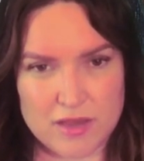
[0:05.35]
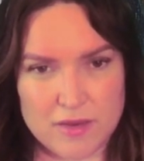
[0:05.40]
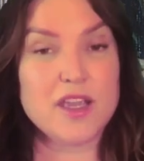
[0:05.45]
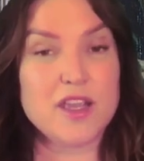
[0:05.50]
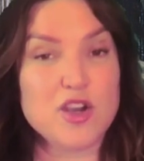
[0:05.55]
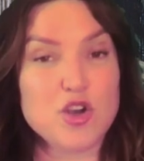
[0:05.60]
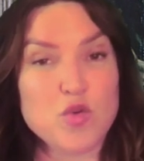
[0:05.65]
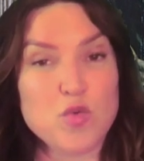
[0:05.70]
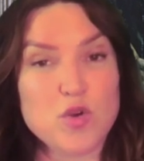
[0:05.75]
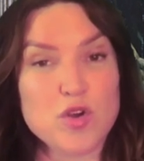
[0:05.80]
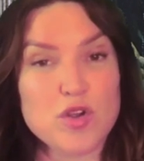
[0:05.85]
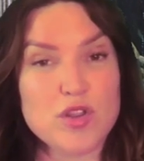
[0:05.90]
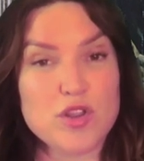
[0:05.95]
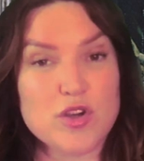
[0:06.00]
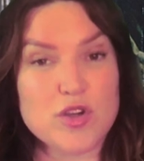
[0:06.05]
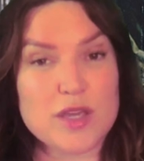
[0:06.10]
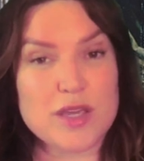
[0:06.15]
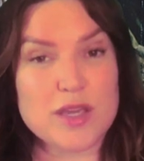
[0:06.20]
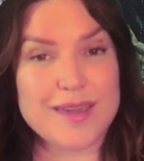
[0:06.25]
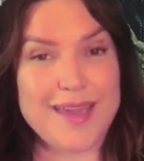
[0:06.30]
Here we're
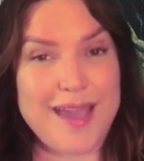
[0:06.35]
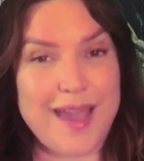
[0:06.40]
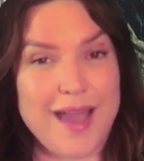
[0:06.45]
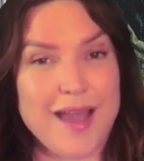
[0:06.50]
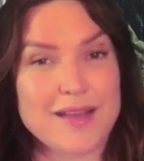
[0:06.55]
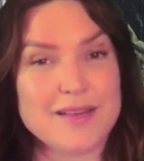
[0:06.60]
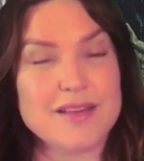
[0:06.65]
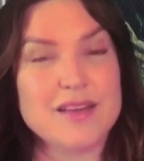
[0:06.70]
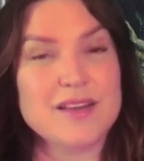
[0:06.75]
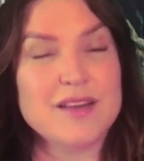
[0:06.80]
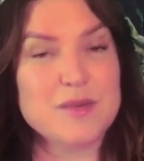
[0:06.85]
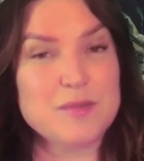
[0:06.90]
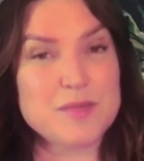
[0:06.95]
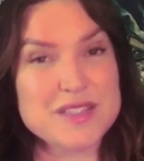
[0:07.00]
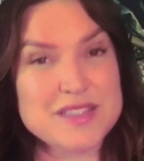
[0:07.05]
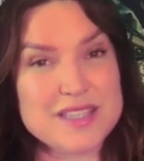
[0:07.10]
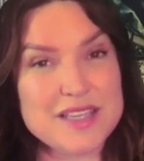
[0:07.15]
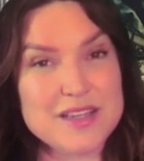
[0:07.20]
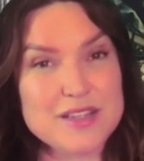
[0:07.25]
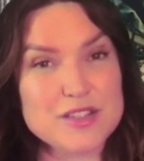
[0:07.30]
looking at
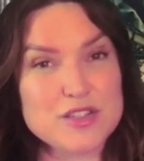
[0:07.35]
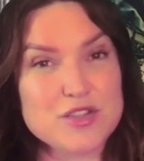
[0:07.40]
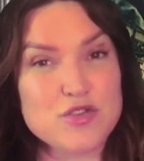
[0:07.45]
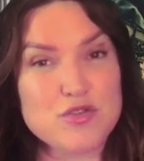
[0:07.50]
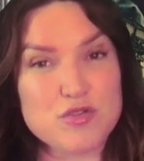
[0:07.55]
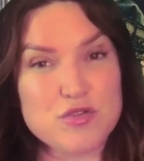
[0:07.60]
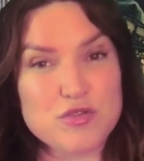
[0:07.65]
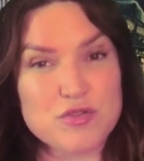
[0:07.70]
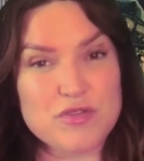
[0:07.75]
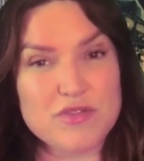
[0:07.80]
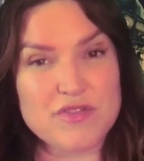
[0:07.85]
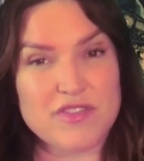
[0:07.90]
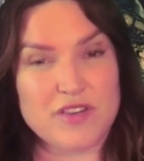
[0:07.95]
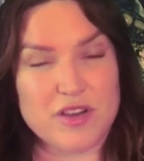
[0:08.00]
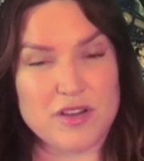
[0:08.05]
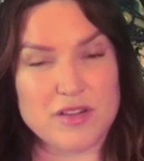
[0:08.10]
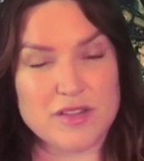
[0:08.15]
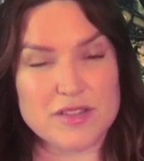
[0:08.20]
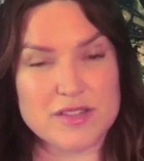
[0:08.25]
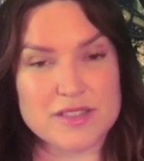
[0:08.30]
Matthias
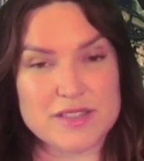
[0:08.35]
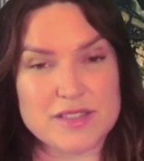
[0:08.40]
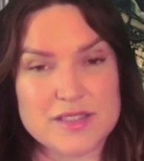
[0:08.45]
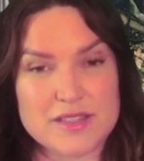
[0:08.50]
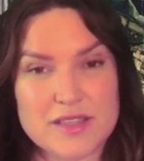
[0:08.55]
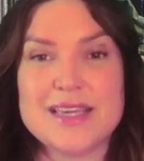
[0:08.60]
Grünewald's